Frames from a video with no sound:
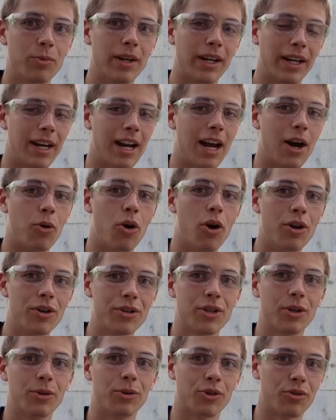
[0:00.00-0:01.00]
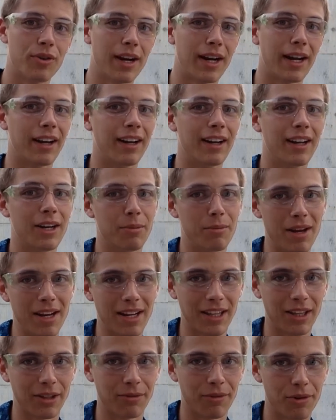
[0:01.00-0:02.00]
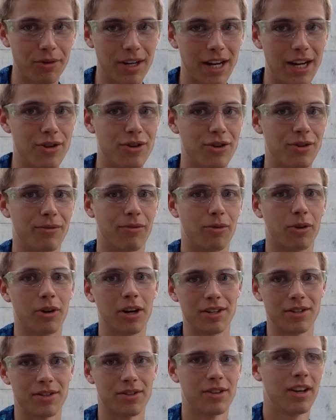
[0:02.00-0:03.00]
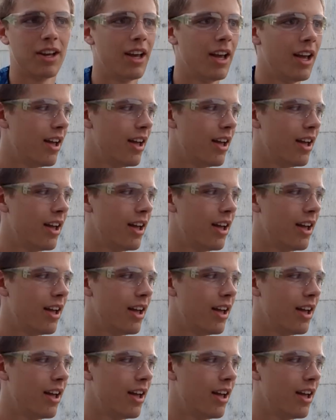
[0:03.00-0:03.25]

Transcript: we can now also trick it into making the rotation for us.